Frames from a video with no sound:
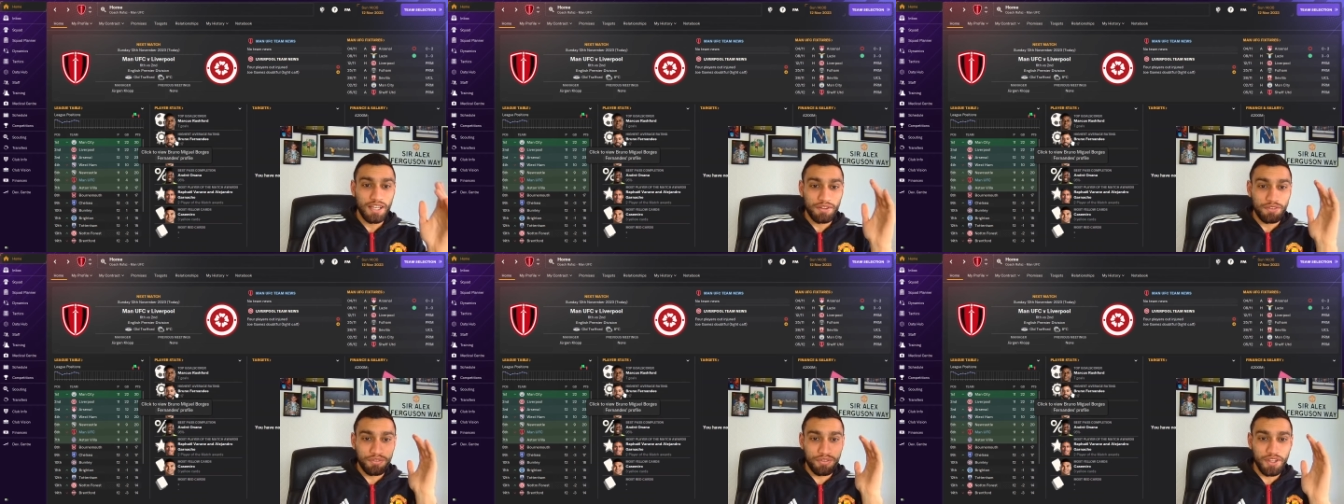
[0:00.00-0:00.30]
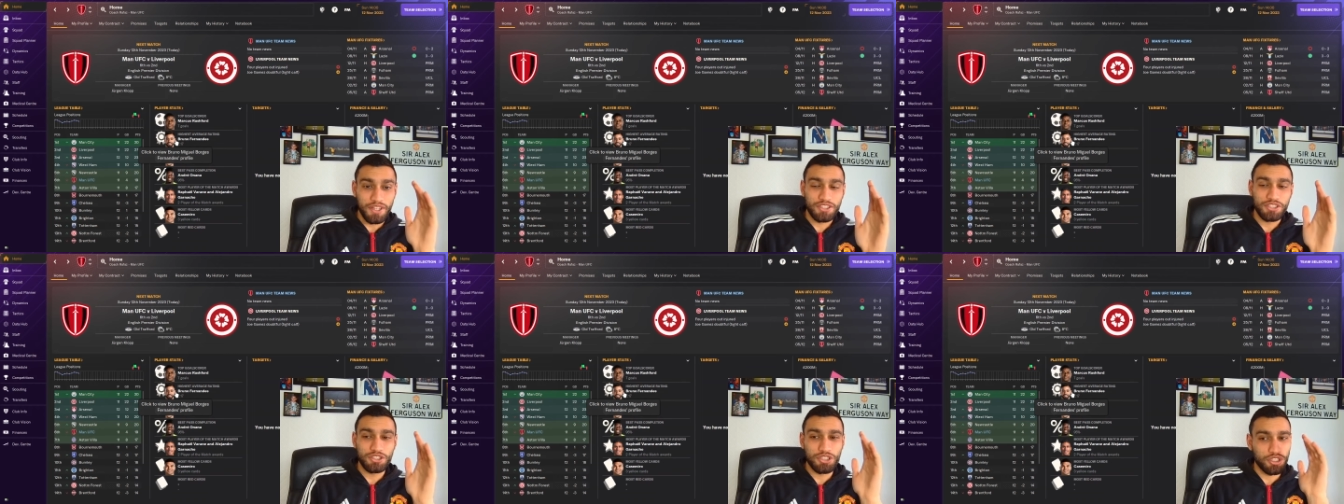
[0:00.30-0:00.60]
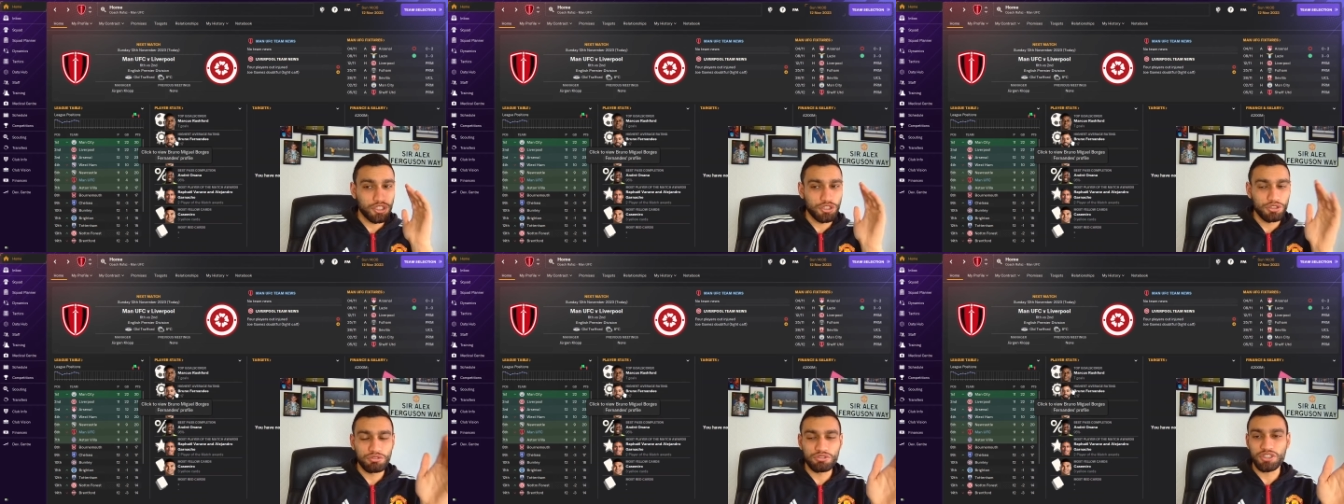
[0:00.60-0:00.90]
This is a
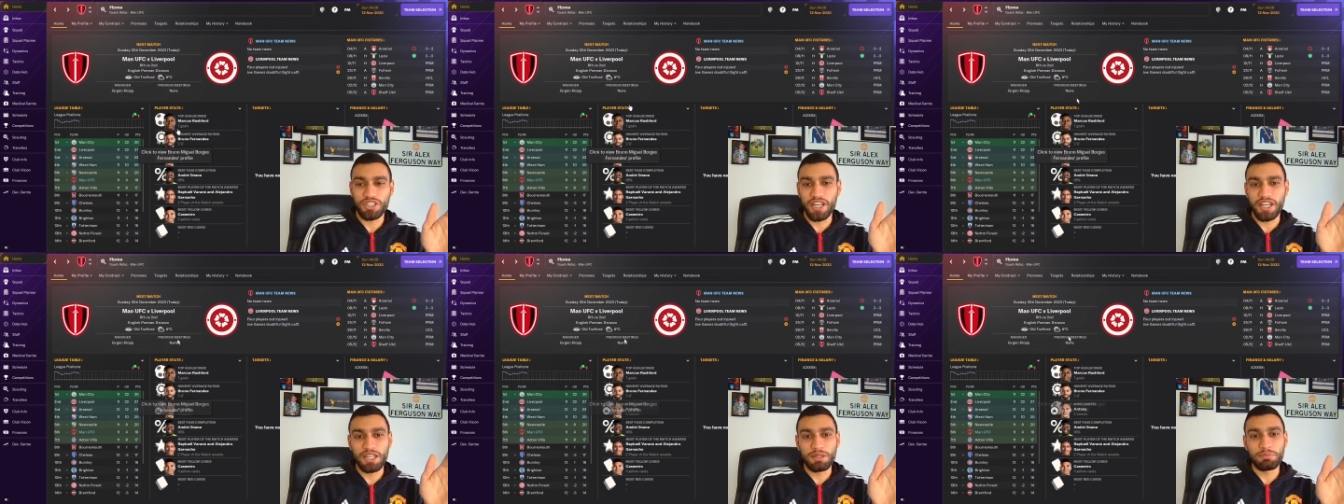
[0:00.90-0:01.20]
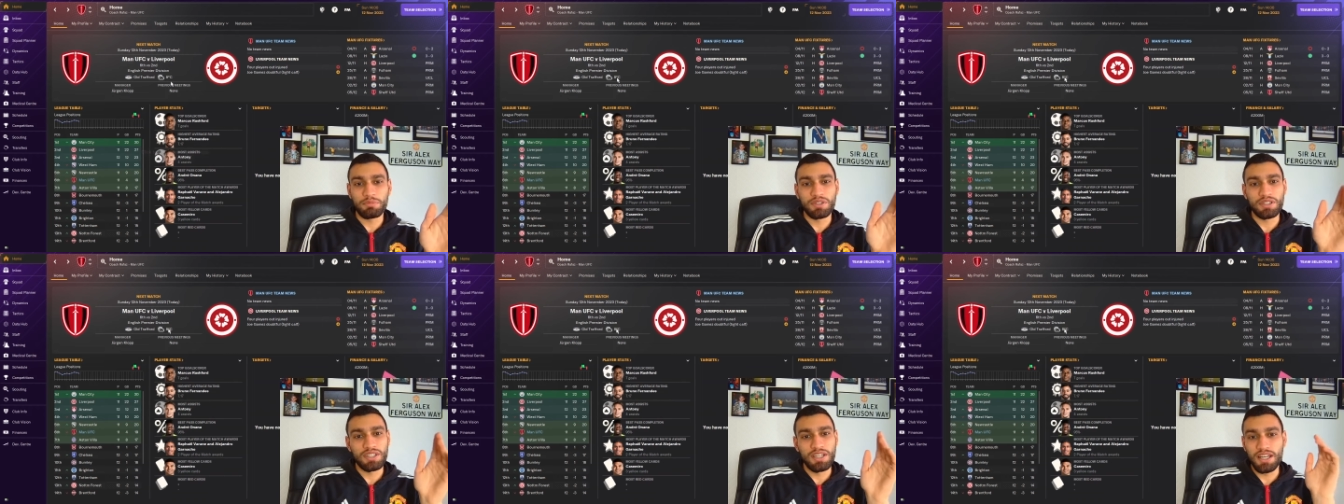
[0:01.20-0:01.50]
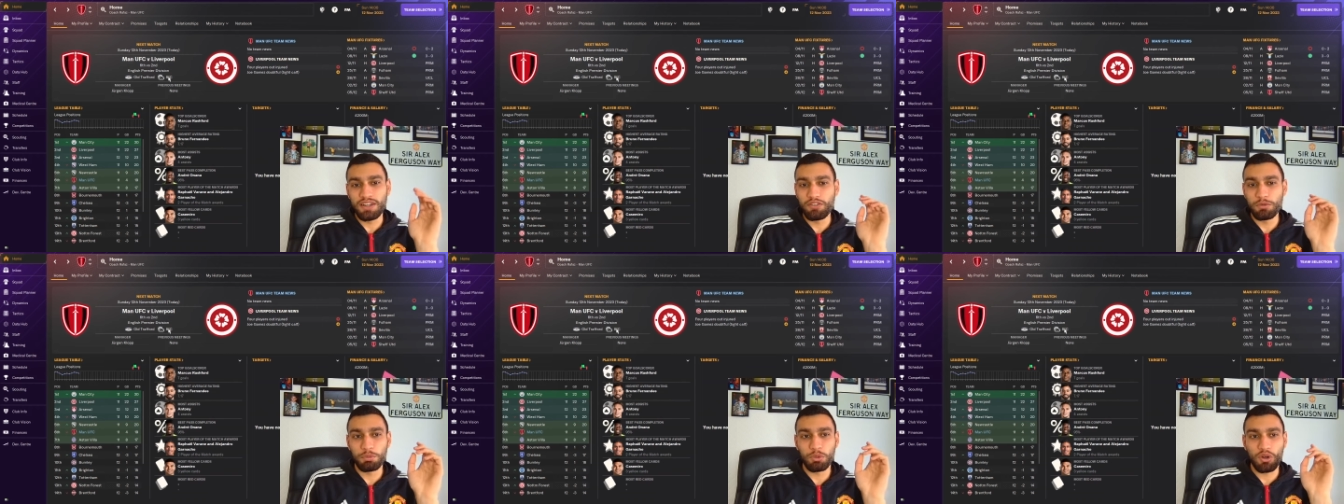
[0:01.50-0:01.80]
huge game.
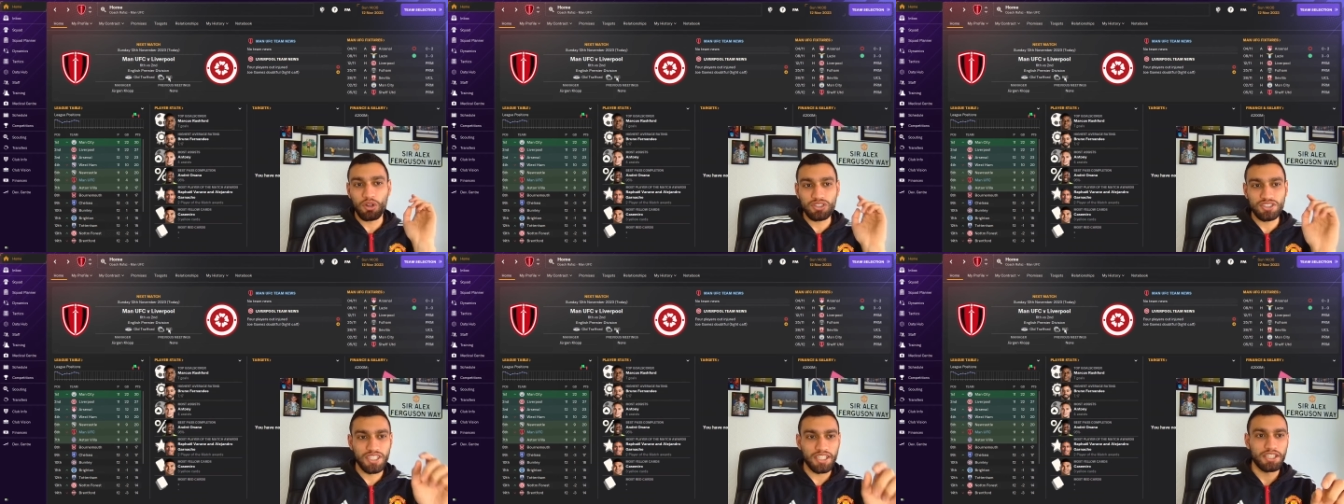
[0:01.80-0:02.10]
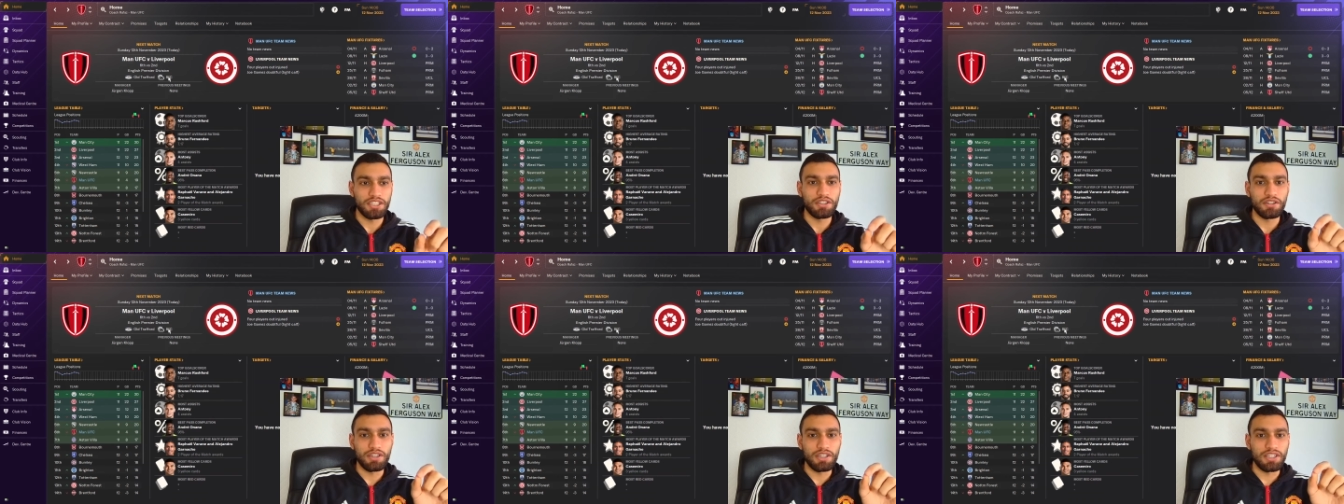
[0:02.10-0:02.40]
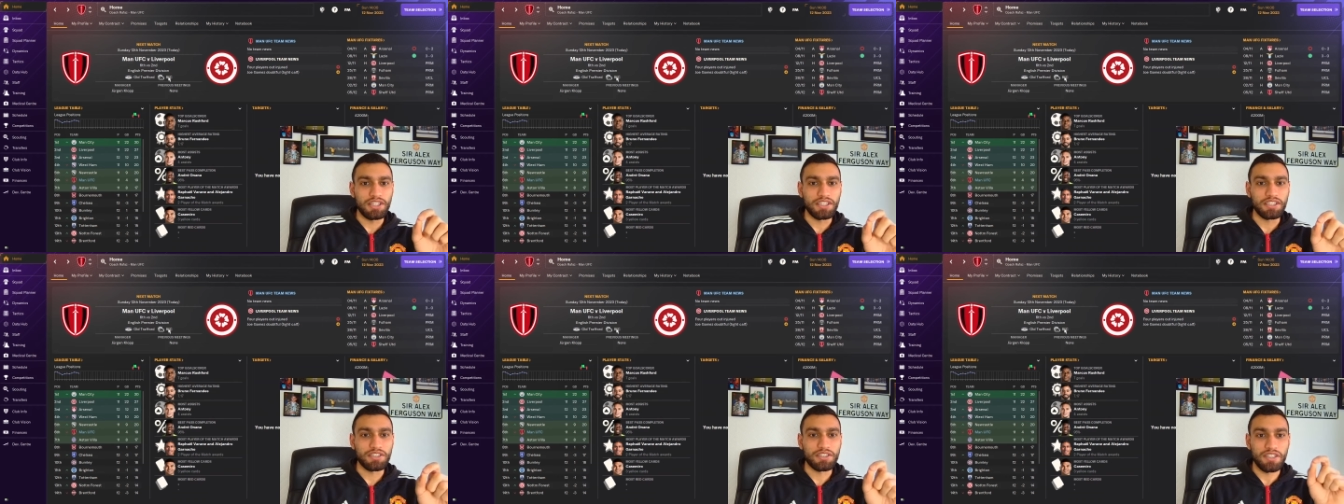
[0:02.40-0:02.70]
Liverpool are second in the
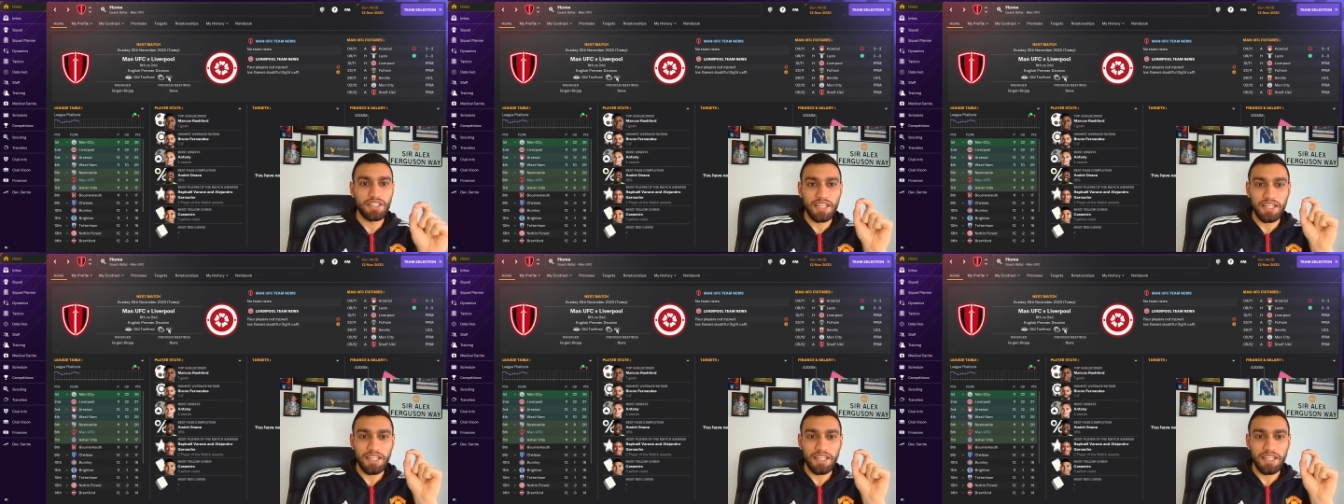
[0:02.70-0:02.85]
league.